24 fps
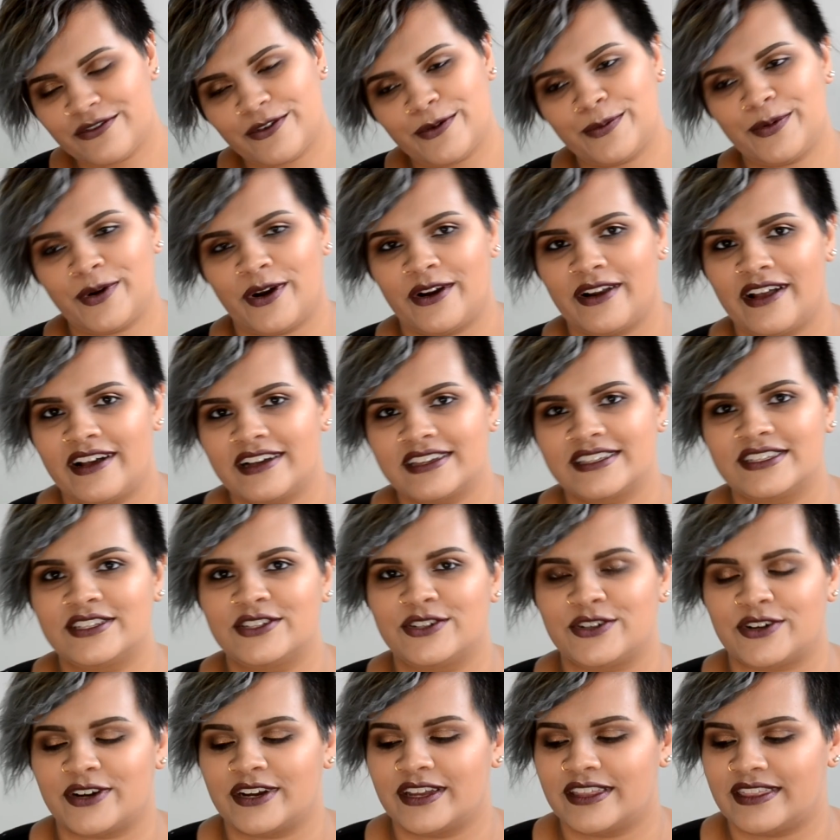products
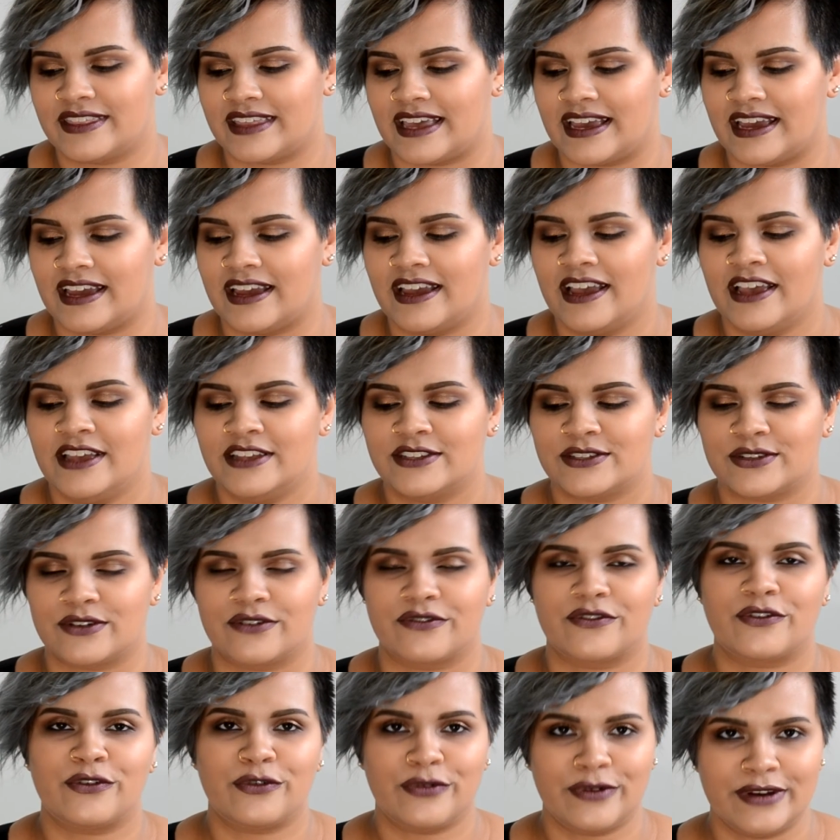during their sort
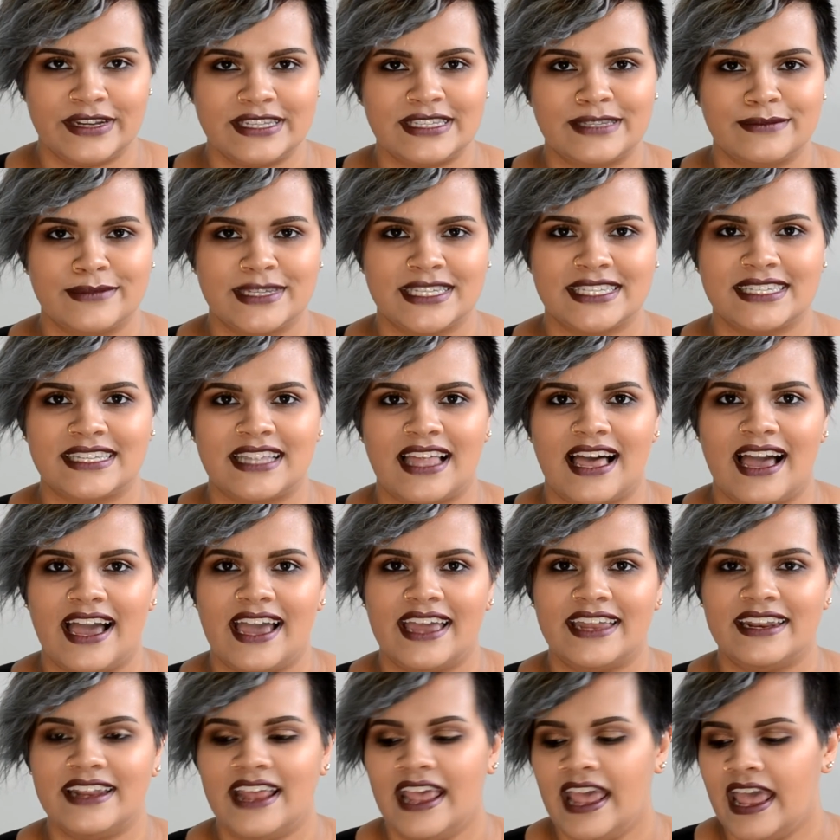of Christmas
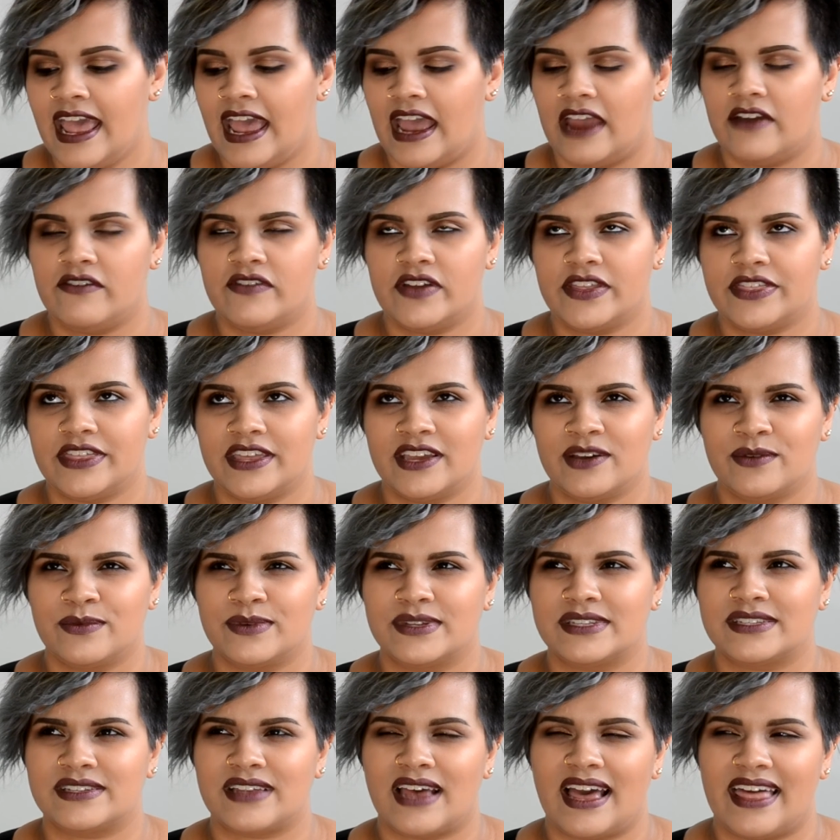line. Everything
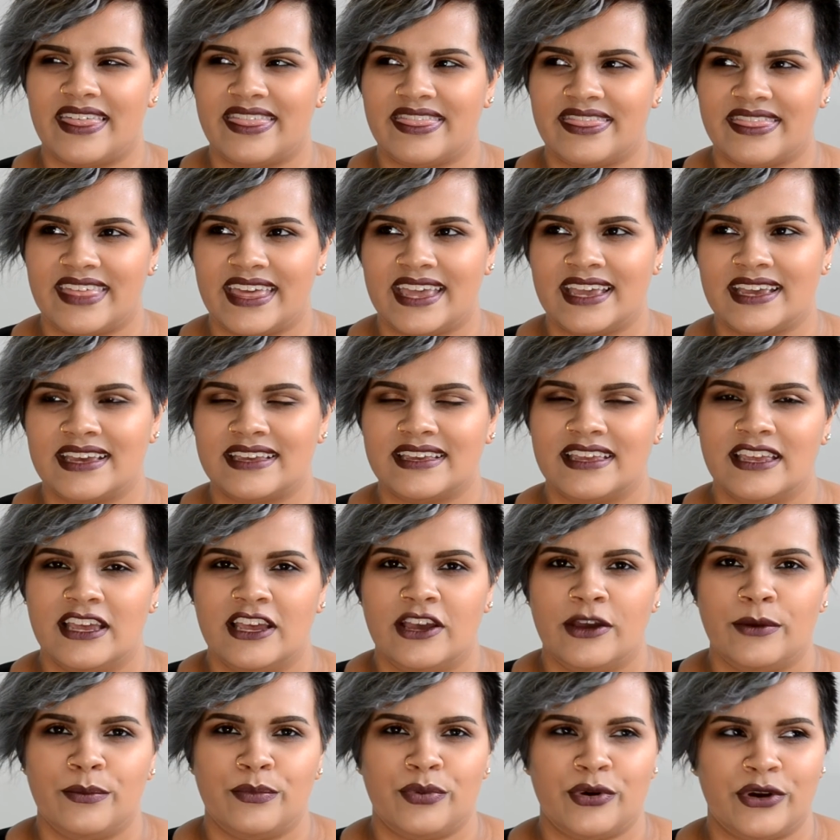was, I think,
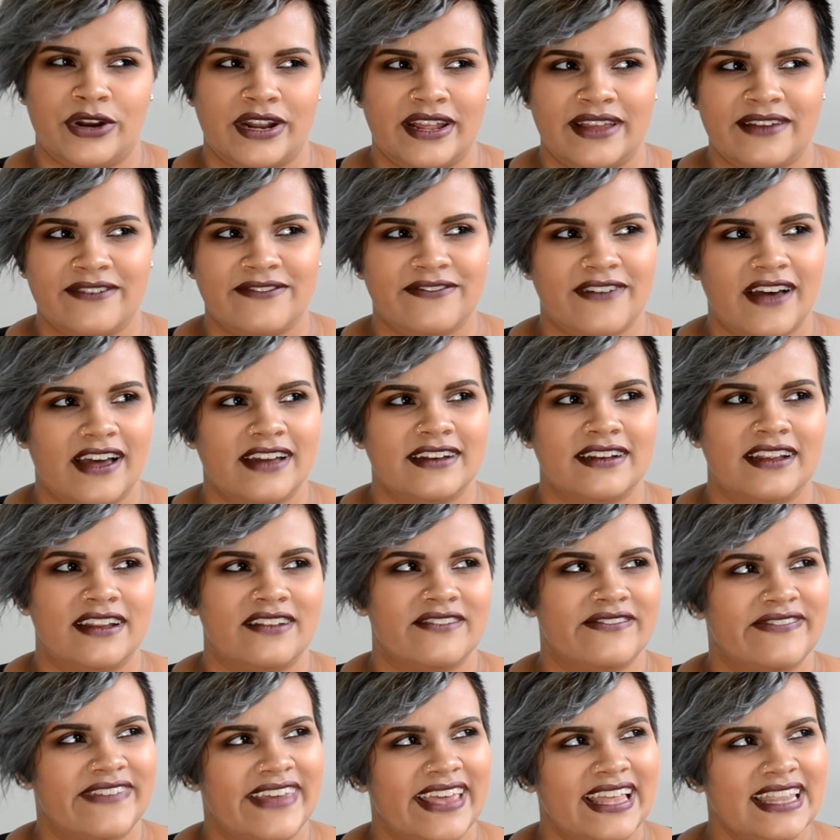pretty fun and
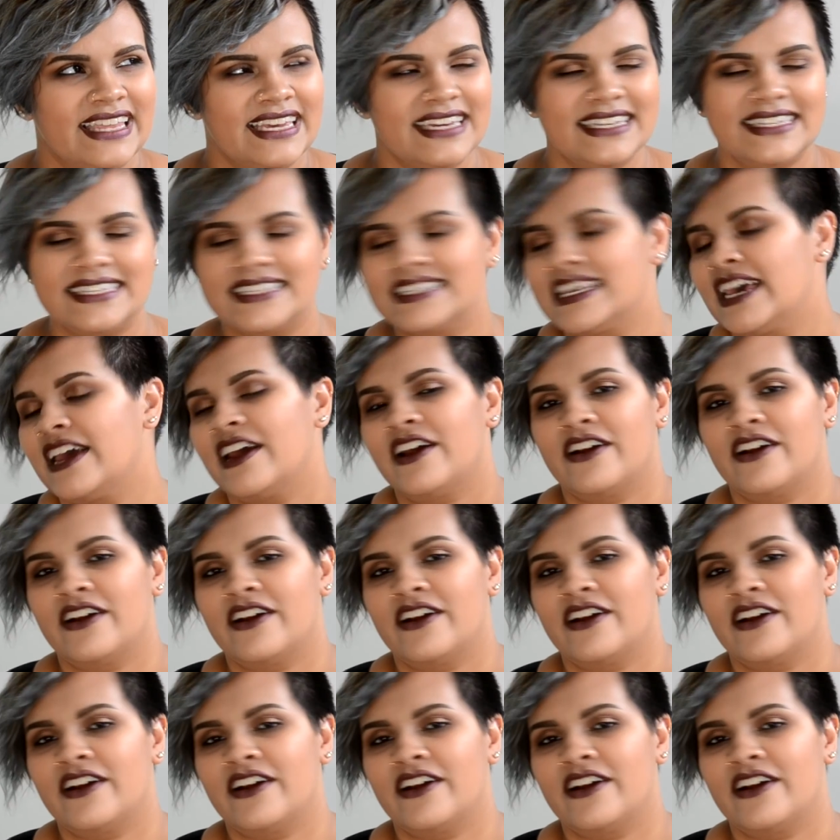fearless.